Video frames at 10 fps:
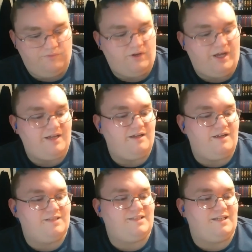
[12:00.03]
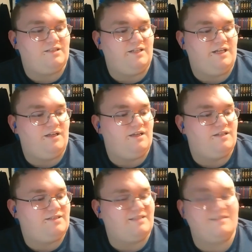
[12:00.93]
Fighter
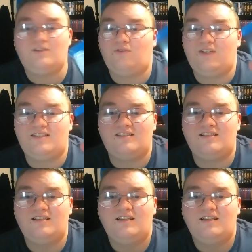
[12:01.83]
Assassin's Fist.